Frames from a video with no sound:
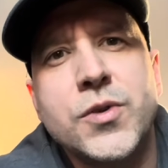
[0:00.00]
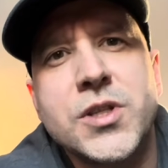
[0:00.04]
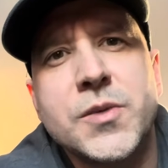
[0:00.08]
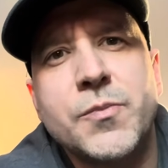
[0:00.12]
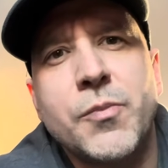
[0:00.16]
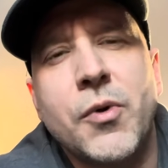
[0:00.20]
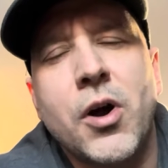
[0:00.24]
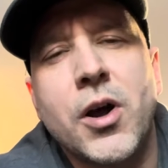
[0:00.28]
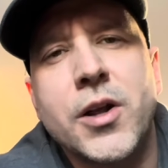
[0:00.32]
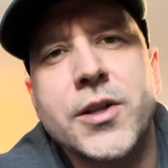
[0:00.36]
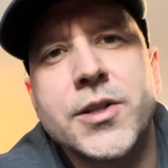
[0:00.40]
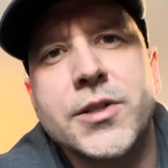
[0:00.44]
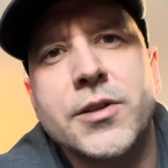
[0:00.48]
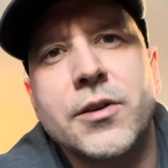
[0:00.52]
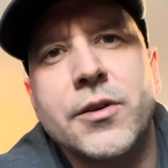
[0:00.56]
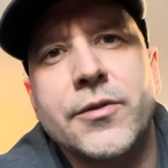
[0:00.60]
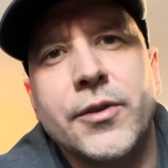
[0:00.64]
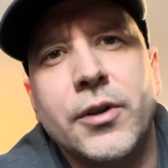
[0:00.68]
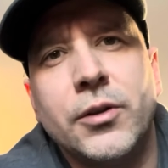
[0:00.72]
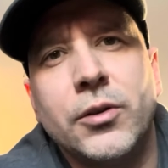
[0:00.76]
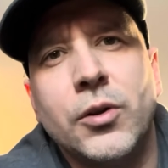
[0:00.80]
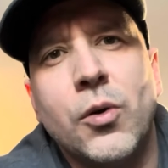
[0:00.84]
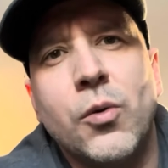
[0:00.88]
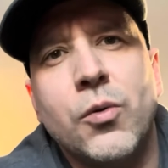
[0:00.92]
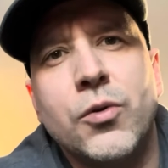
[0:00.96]
spots on
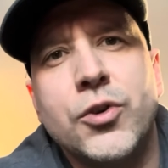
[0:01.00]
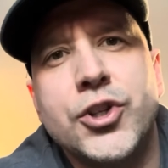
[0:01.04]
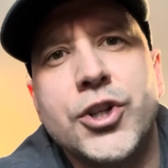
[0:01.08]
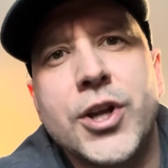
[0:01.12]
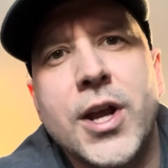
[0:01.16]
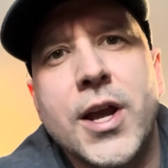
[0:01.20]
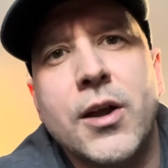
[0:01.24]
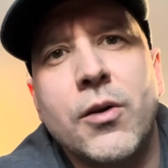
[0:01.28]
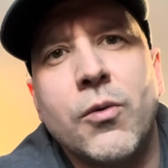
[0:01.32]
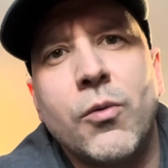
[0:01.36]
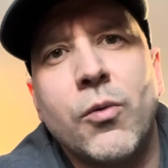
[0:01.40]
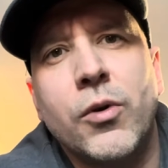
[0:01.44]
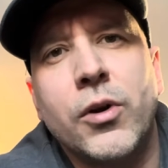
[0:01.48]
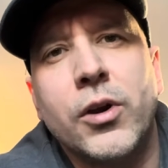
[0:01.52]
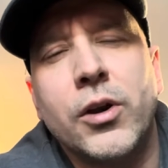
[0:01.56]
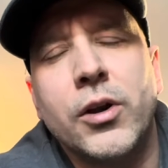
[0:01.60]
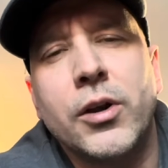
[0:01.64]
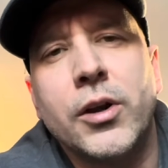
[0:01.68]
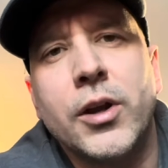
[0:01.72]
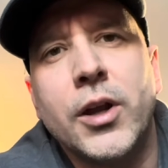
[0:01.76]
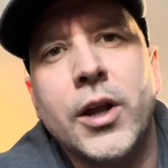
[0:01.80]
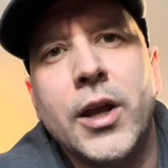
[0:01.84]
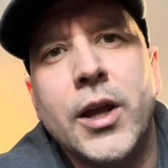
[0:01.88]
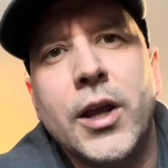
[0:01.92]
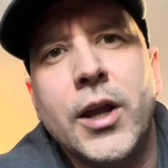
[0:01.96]
the low jet
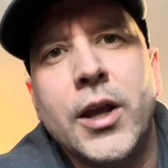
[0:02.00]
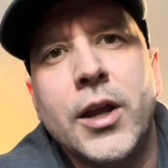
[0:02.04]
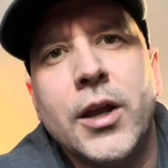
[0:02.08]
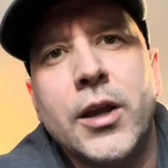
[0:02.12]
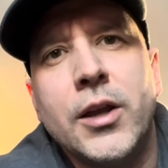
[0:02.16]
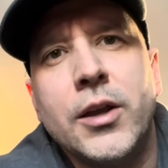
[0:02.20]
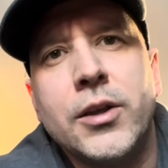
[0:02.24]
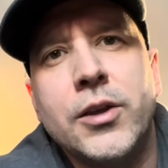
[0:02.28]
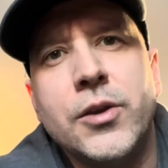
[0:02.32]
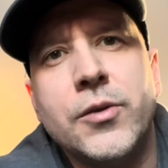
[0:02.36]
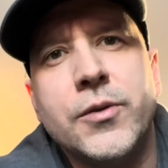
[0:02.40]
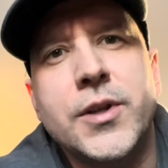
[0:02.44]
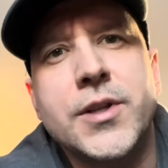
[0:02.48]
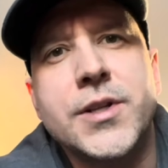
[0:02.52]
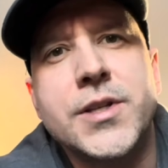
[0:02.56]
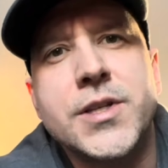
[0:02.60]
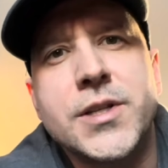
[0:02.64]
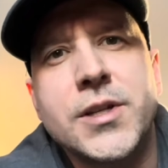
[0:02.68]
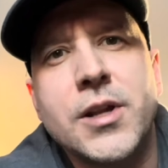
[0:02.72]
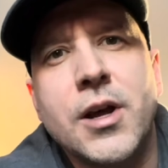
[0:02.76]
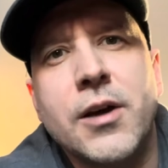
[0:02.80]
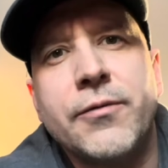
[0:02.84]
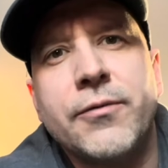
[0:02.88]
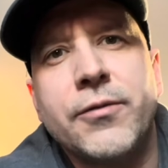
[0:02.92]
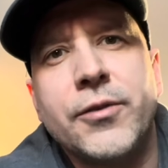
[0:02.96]
where you can
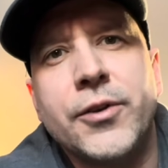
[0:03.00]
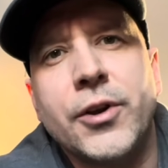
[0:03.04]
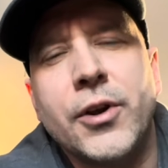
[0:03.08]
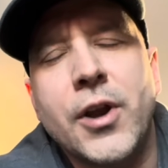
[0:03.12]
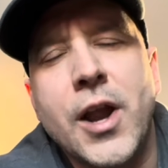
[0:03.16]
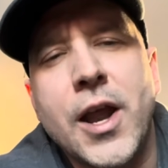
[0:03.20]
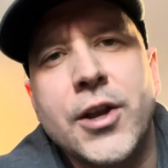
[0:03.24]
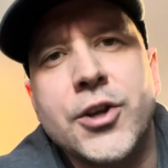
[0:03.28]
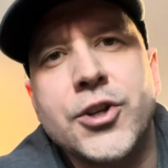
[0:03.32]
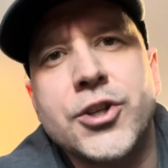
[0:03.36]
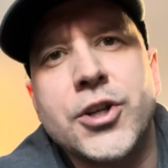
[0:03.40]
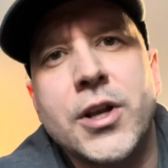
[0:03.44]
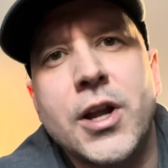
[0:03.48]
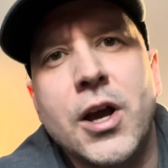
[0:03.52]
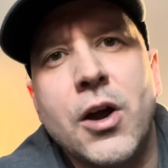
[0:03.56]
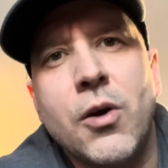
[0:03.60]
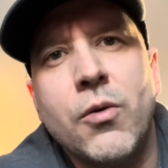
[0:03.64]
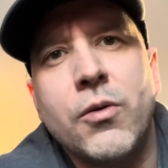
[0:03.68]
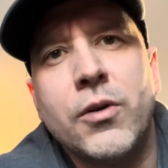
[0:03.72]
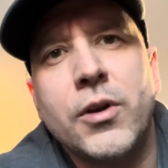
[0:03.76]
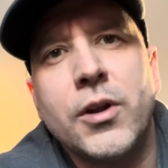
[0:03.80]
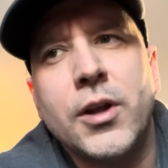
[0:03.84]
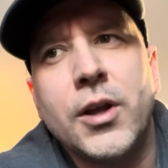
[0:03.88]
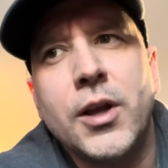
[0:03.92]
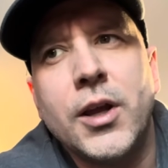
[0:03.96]
snuff your engine
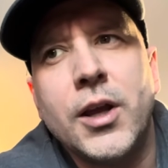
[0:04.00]
out.